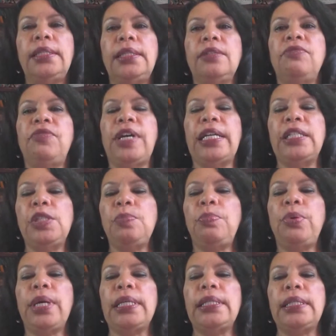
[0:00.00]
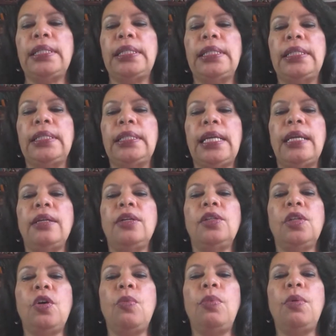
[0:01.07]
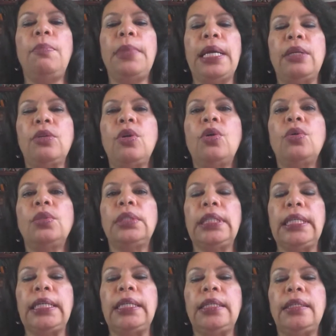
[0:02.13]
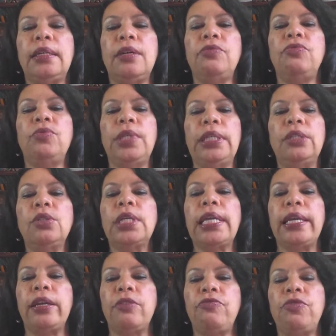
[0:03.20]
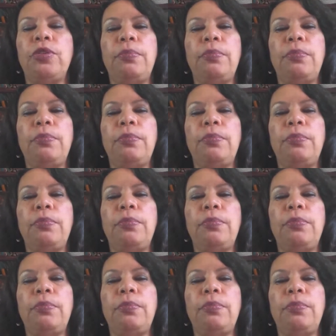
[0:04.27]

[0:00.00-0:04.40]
the Vice President and Global Medical Lead of Renal Care for